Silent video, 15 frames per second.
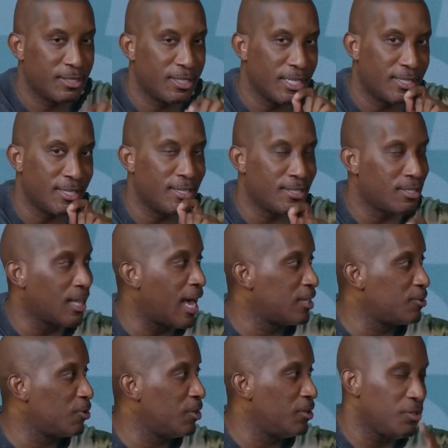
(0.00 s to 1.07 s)
get to this
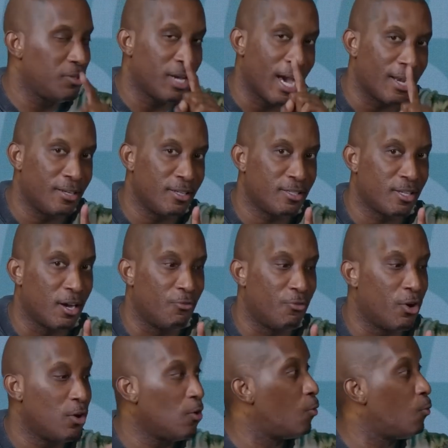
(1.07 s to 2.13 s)
last one. You got to
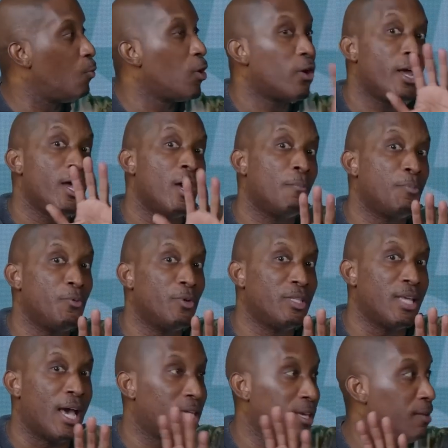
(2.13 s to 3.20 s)
discover it. We're going to help you with
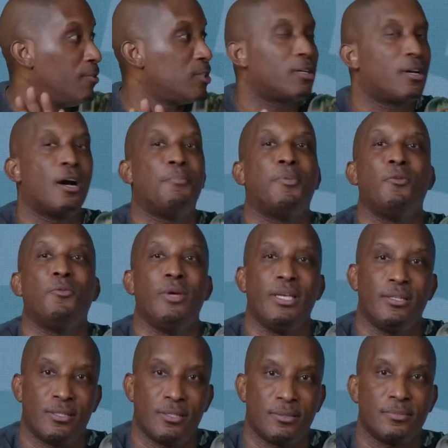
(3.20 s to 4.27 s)
that. Give us a couple of
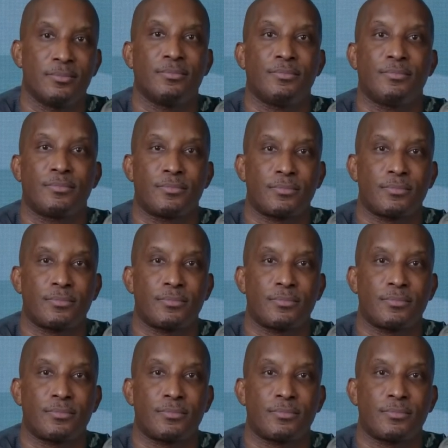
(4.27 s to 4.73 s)
weeks. Mm-hmm.